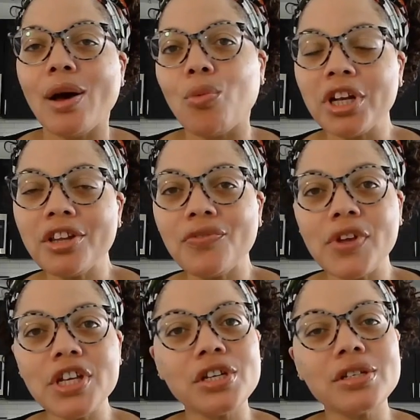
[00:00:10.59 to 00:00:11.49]
One of the
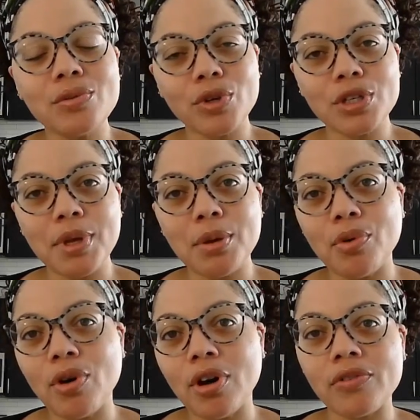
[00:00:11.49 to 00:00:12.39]
features in which
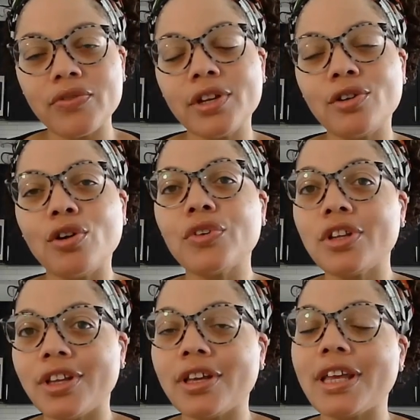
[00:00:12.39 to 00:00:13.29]
people often
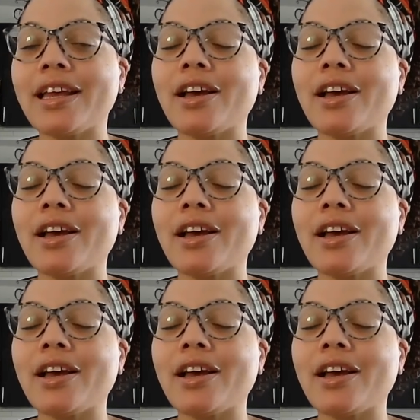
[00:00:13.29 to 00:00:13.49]
overlook